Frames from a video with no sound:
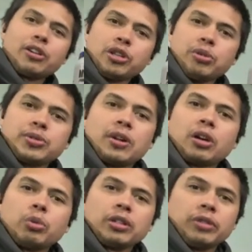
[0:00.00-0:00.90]
to use
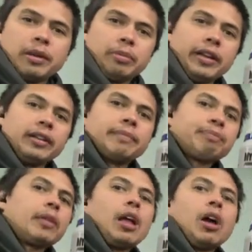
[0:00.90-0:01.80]
R1 Whey Blend.
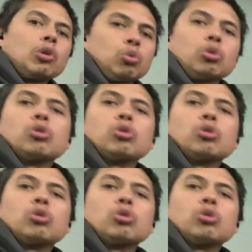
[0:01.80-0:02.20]
Rule